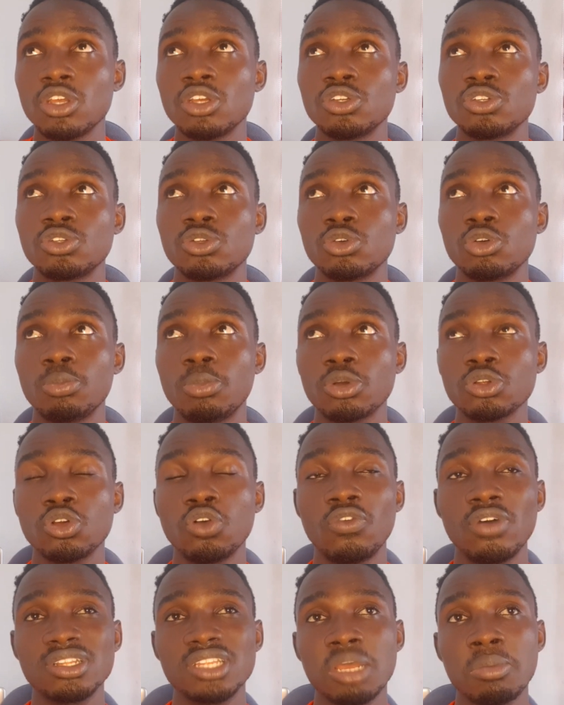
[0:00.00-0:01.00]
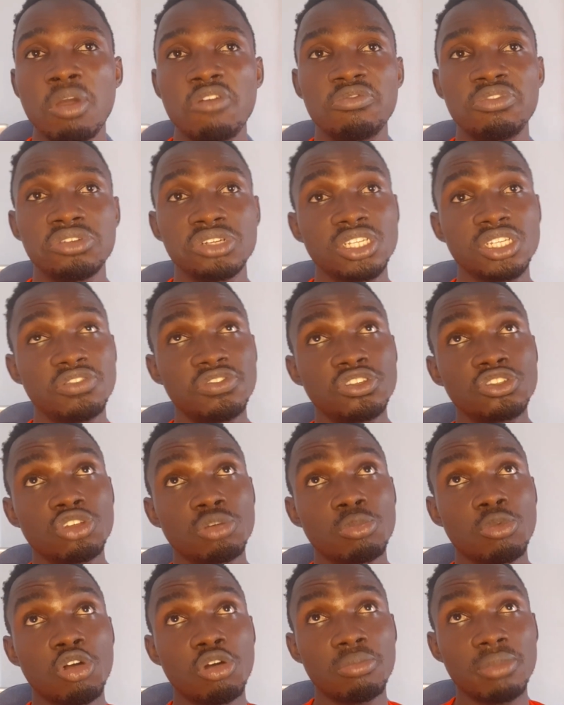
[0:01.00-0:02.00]
So, but over time, I've been receiving
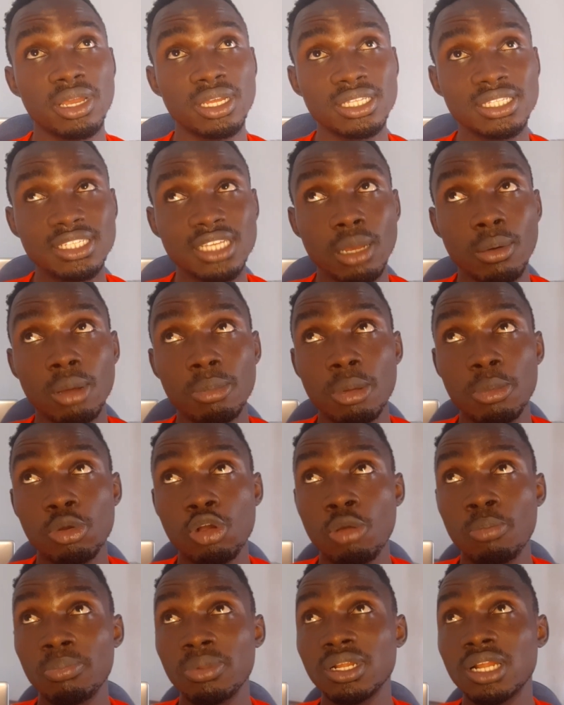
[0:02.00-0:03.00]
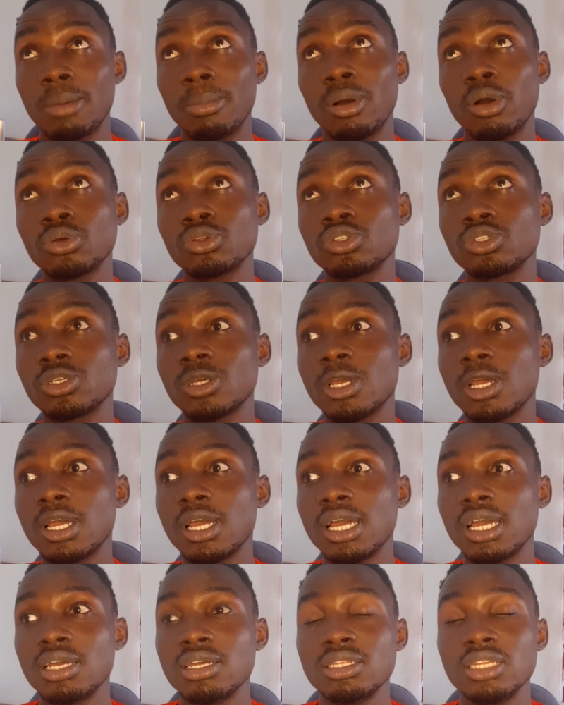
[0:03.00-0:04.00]
some comments about people complaining about
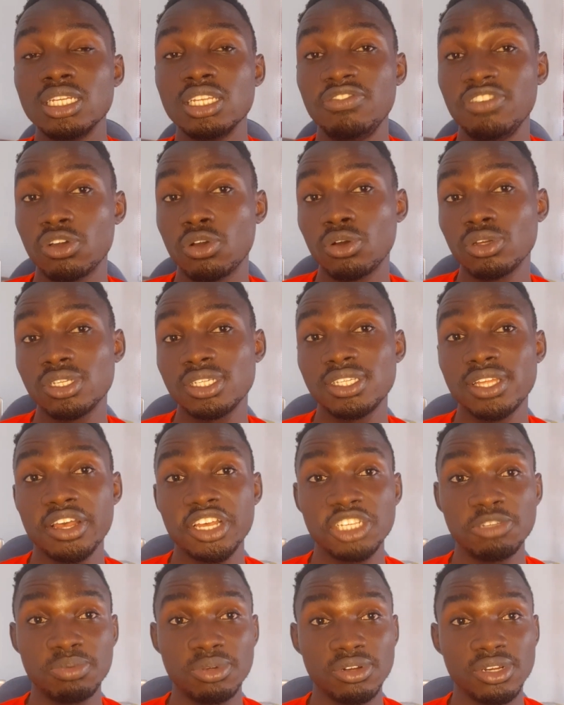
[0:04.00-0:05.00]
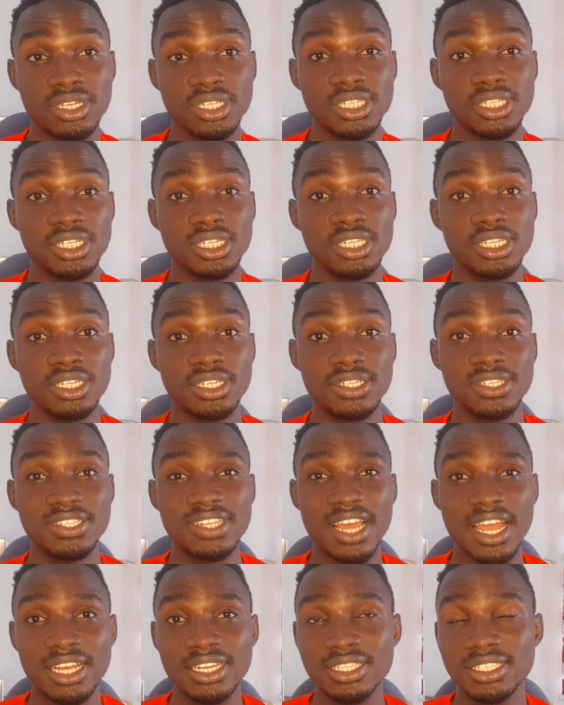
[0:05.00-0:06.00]
the difficulties they're experiencing in the
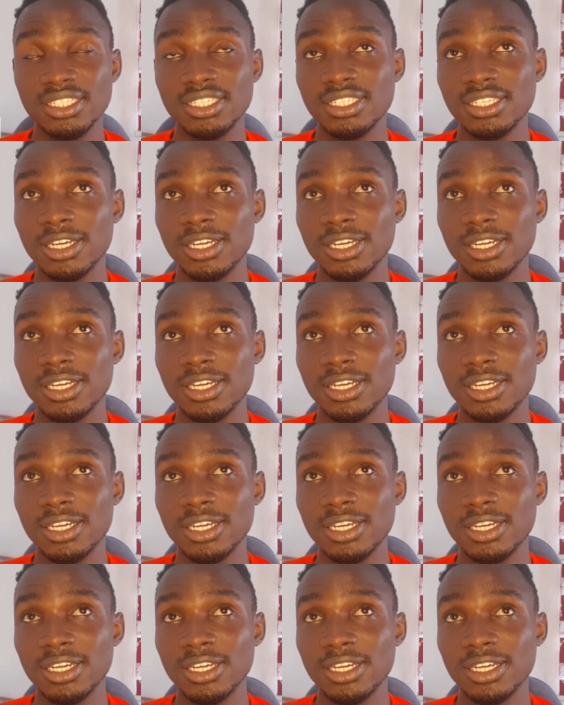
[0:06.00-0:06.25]
site.